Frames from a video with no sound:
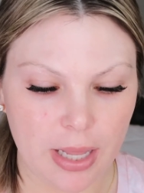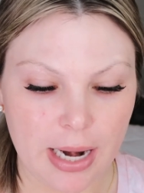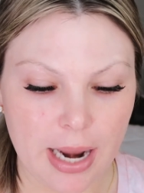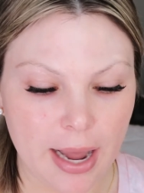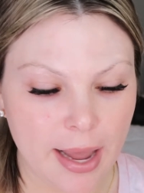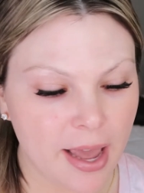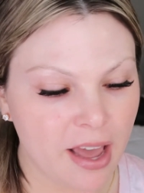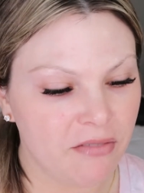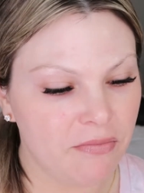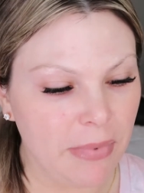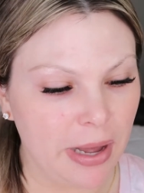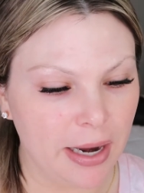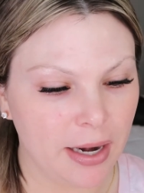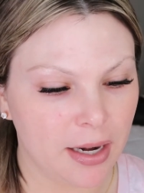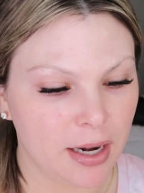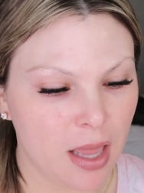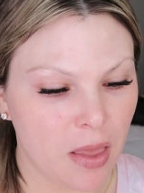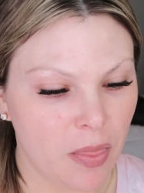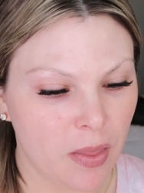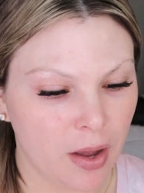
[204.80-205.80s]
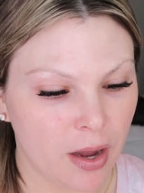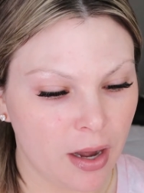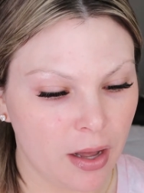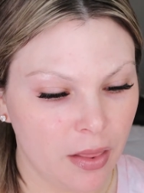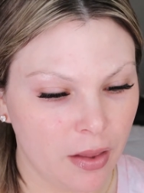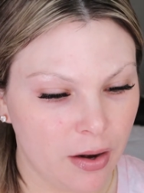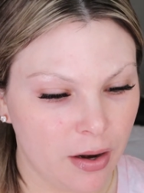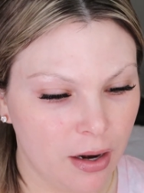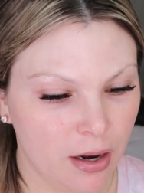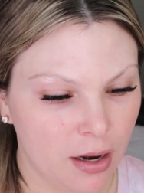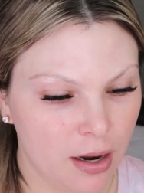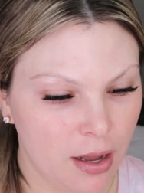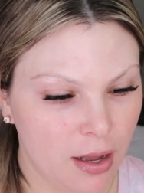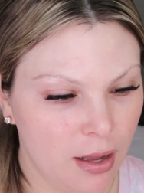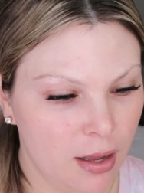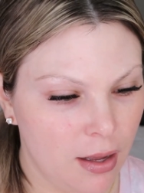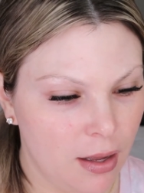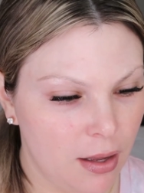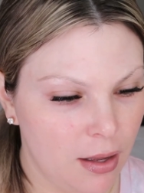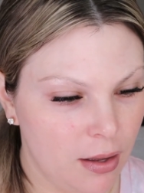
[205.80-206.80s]
and I have mine in the color
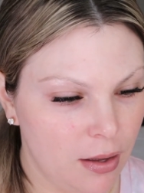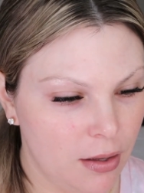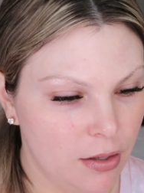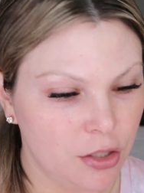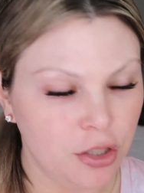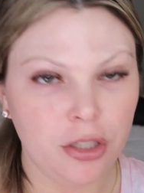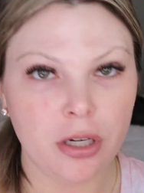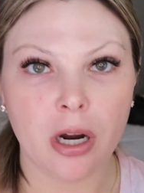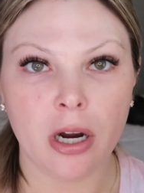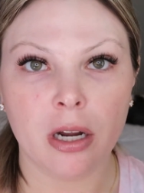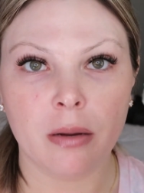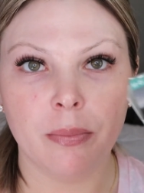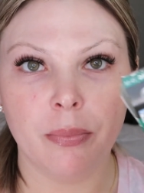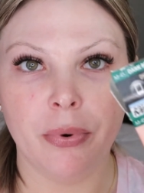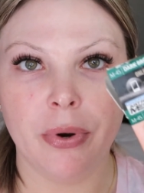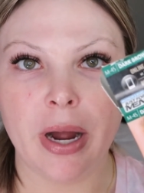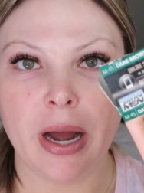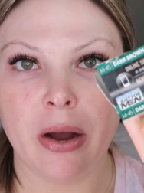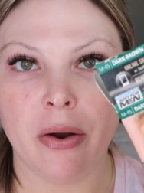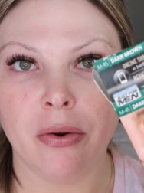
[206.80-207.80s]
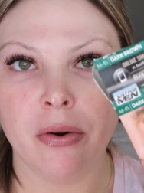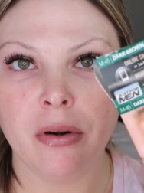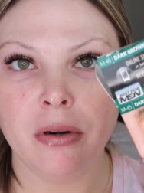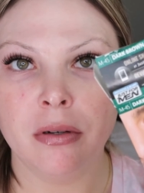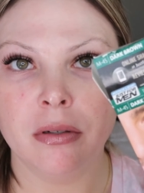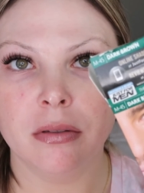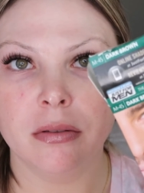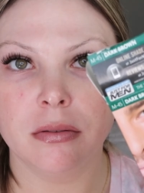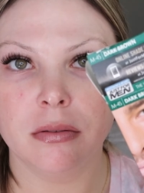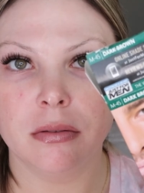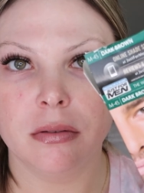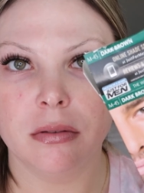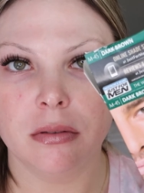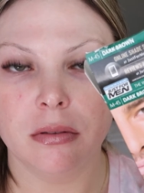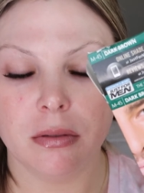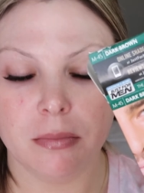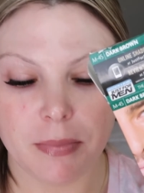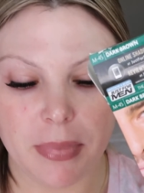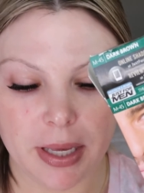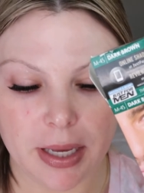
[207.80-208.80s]
dark brown
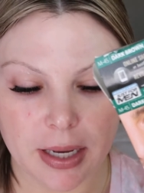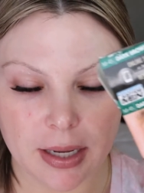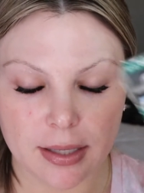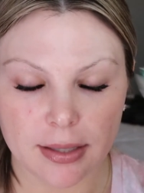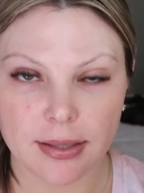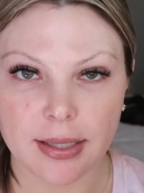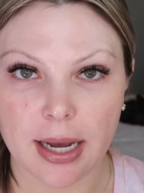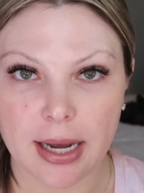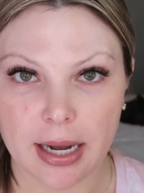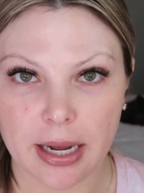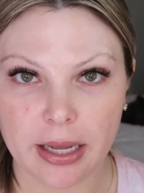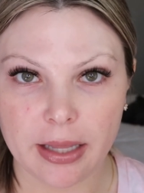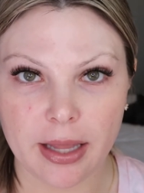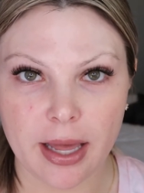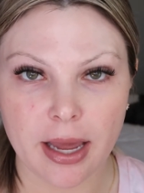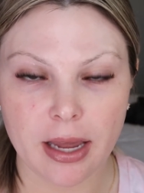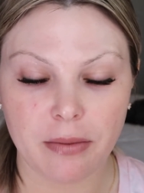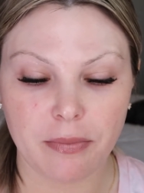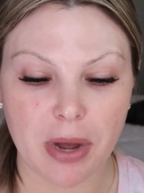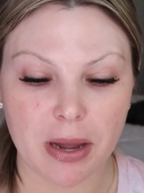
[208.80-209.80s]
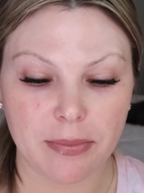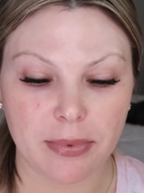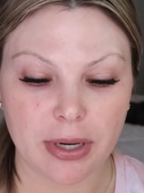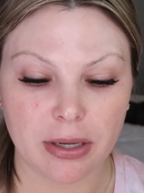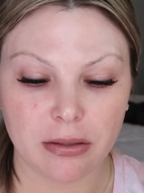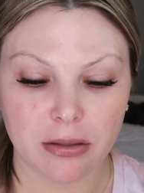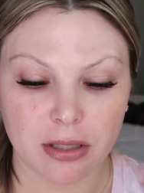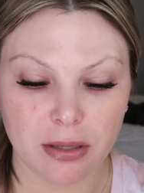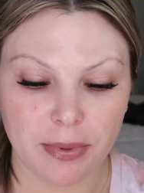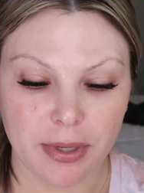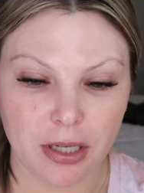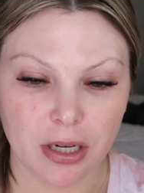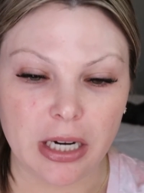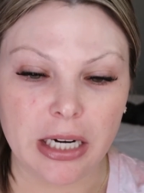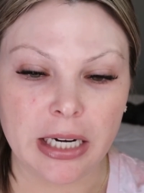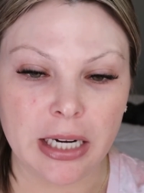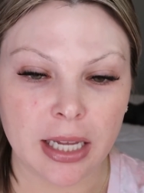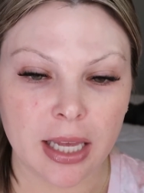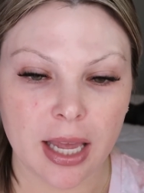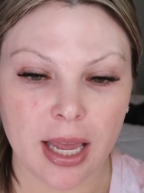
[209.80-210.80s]
because I like my brows to be
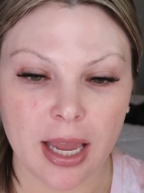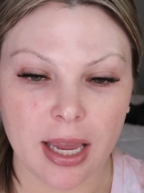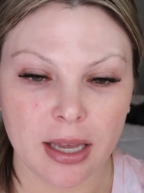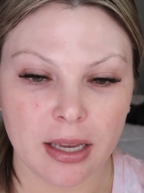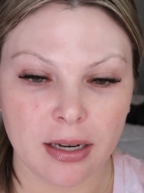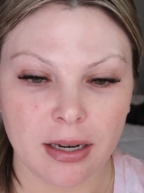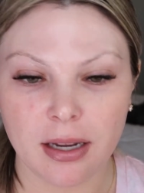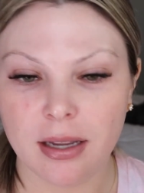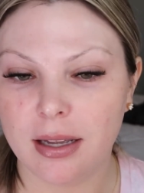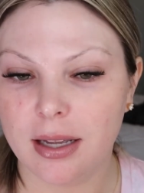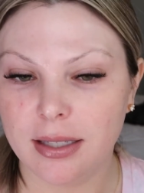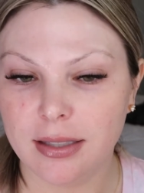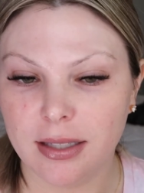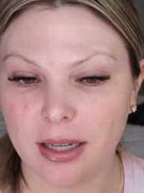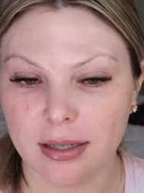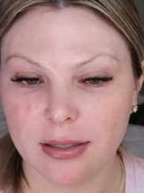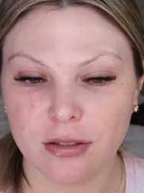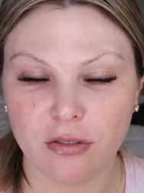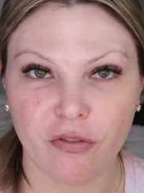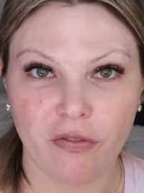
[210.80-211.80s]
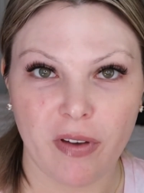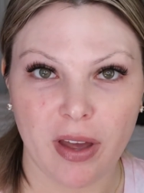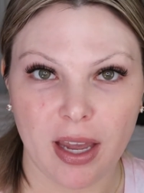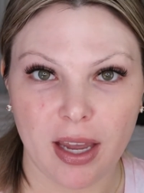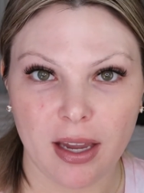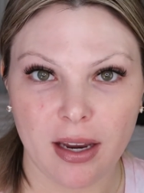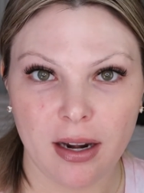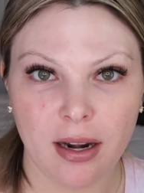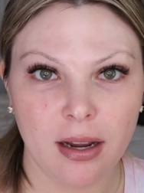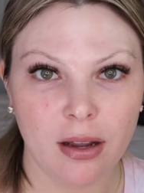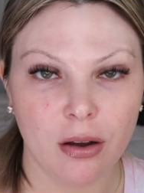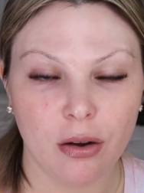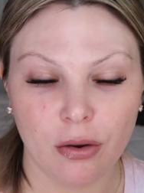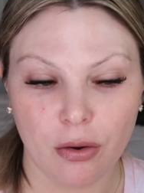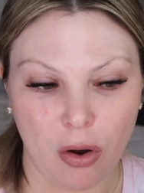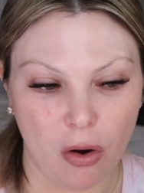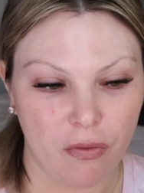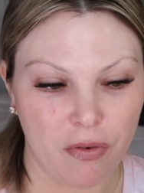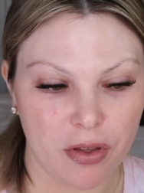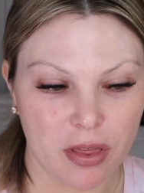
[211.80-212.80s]
dark, and it does fade
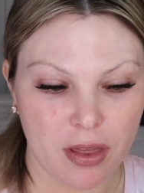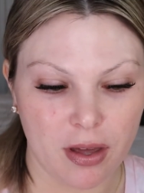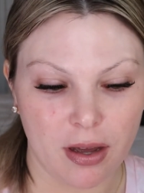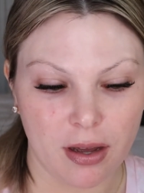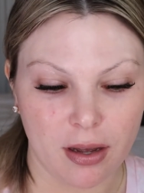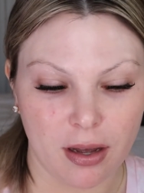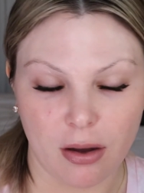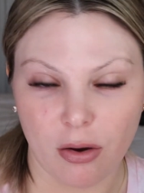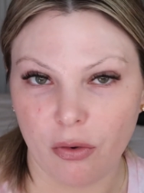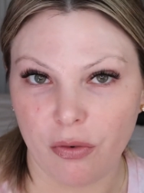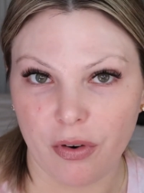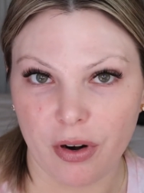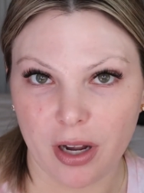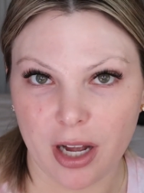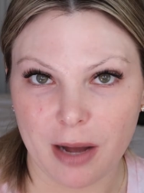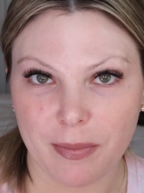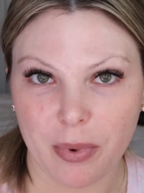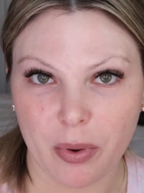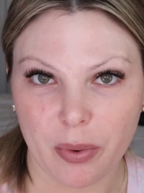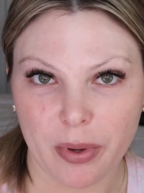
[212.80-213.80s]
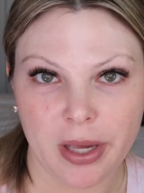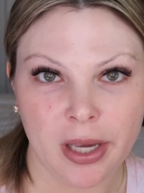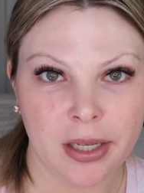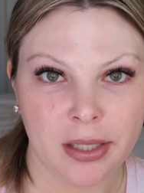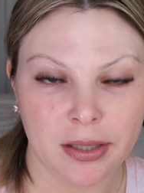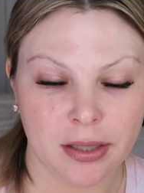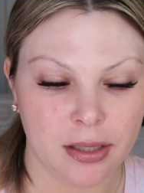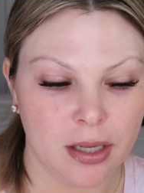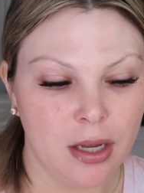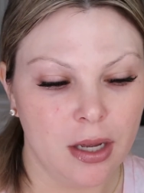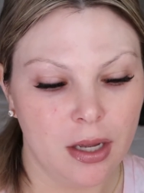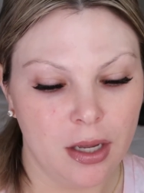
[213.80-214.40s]
over a couple weeks.